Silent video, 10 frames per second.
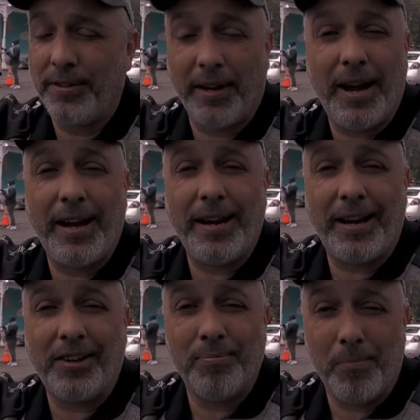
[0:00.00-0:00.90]
Today
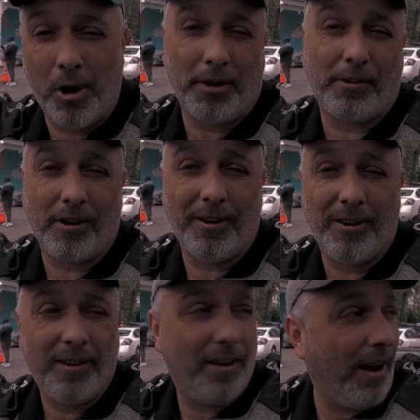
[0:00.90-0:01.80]
is Mardi Gras
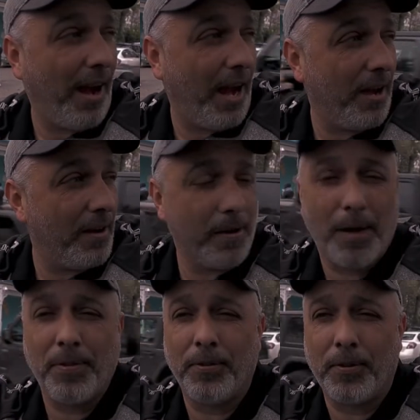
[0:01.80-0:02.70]
and
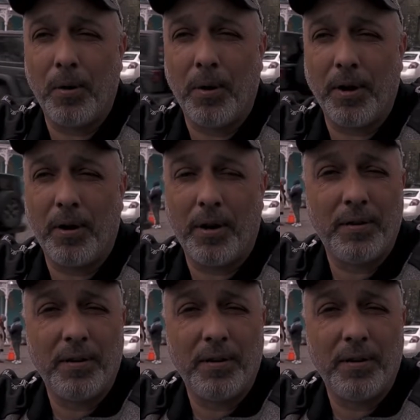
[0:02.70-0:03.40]
nothing's going on.